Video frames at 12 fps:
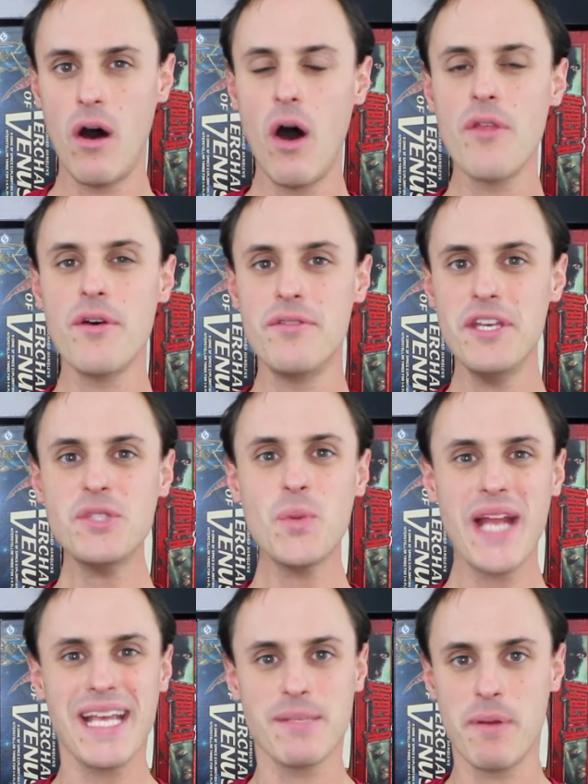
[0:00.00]
although this
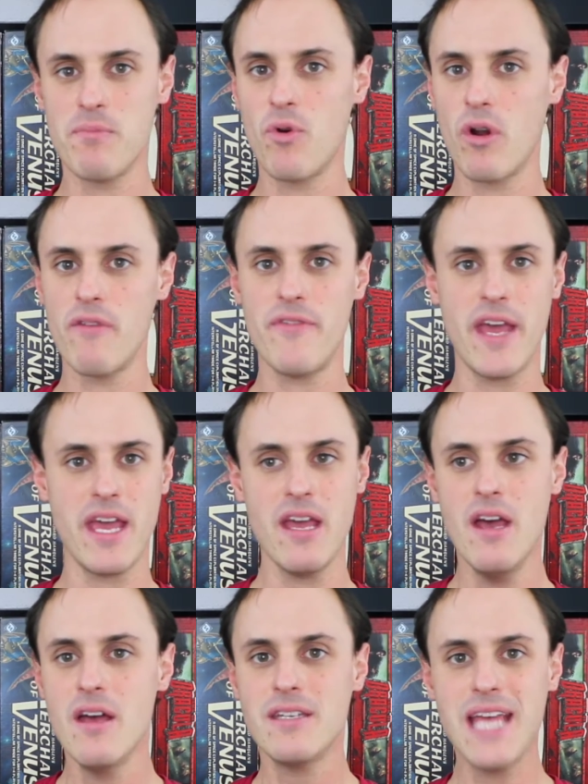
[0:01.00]
one has a bit more of
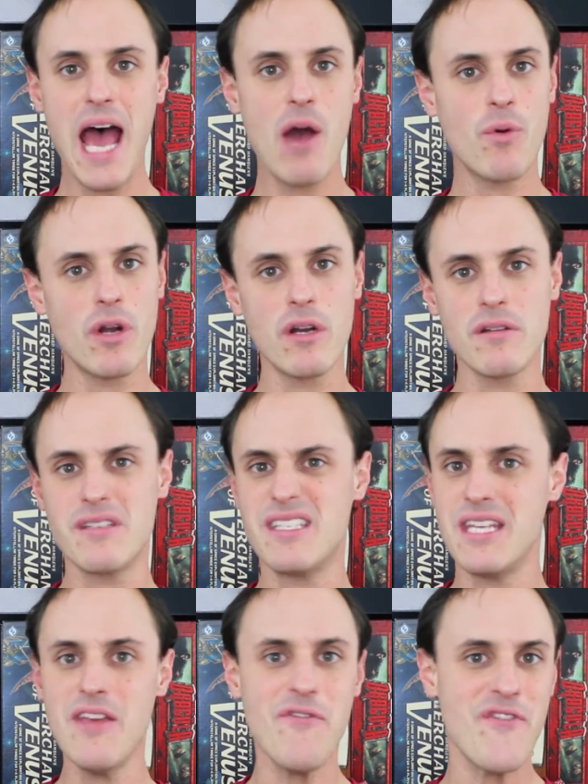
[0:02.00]
a tower
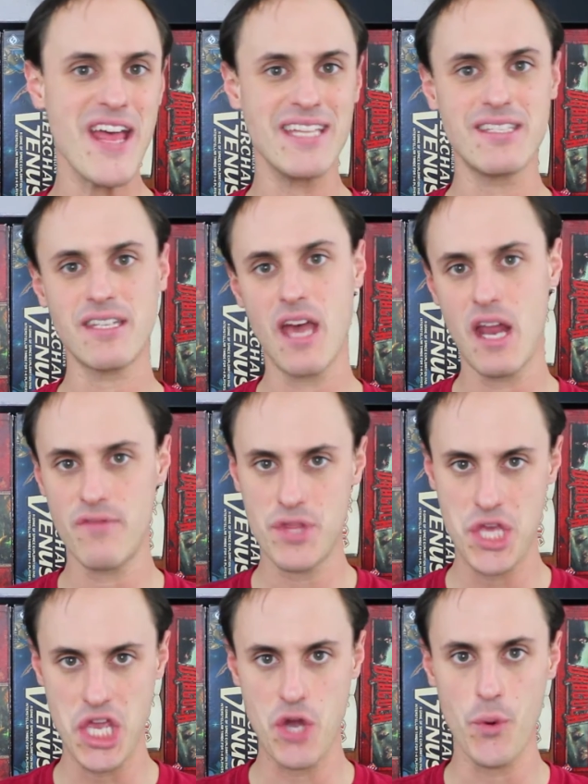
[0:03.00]
defense kind of a
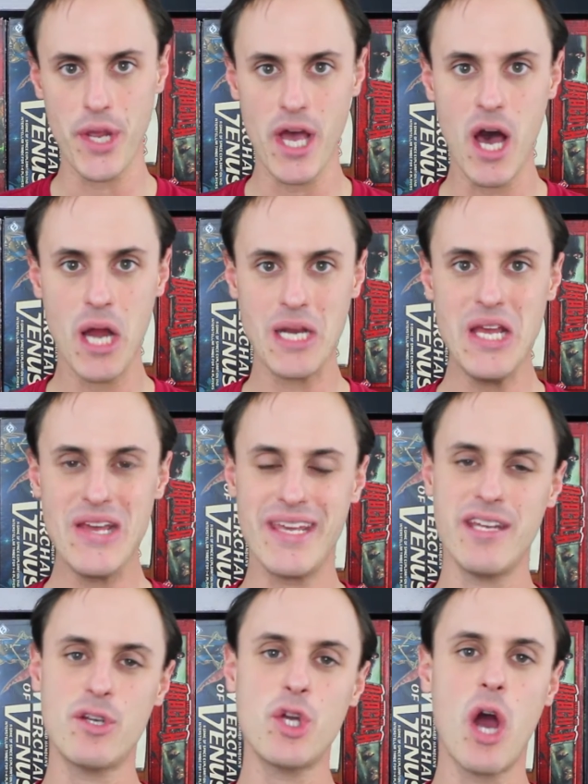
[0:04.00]
thing going on
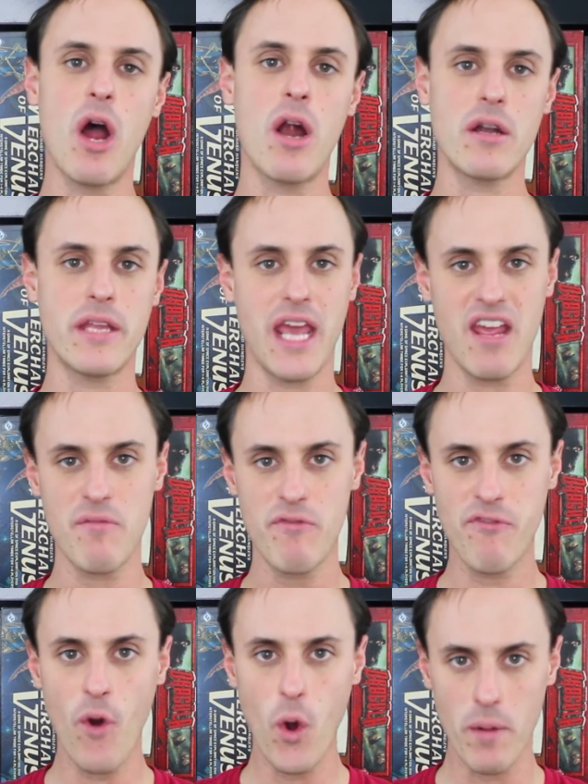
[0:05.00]
in card game
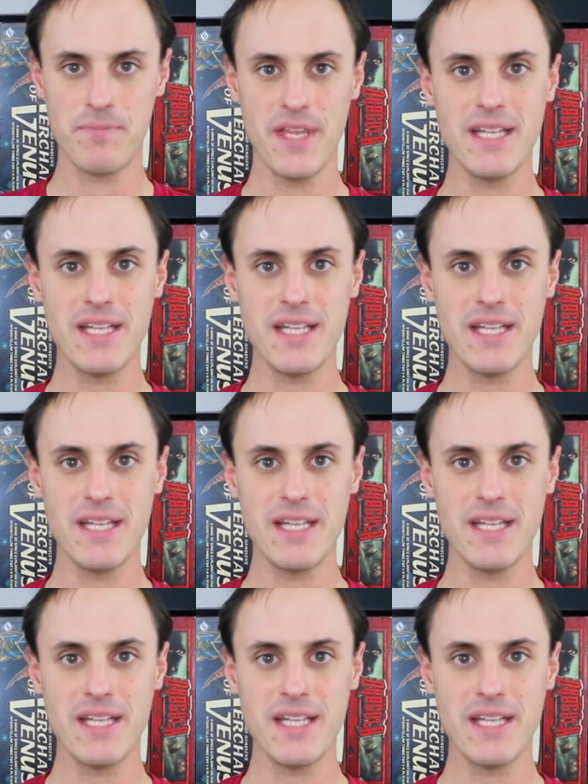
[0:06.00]
form.